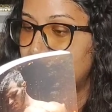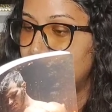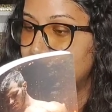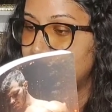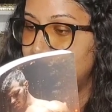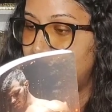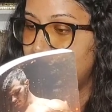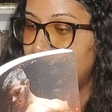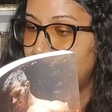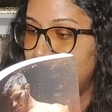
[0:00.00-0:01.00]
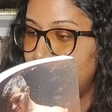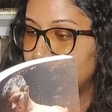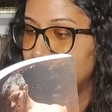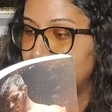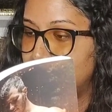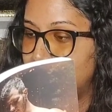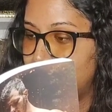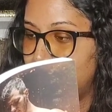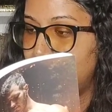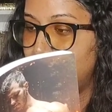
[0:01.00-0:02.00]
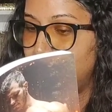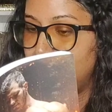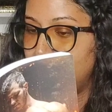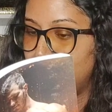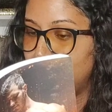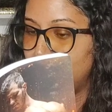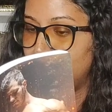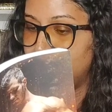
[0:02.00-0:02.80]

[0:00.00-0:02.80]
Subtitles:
It's like he has a degree in being cool